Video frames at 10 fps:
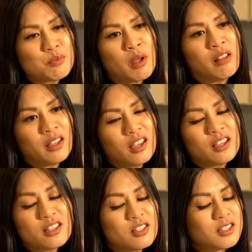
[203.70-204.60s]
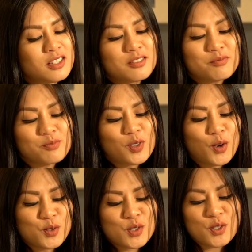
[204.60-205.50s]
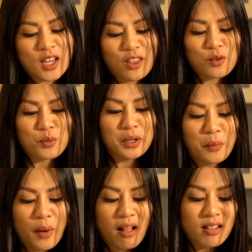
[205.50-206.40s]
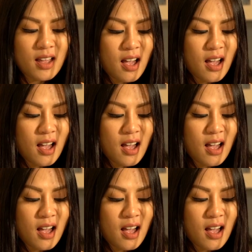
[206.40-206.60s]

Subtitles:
smelling it, it just goes together really well.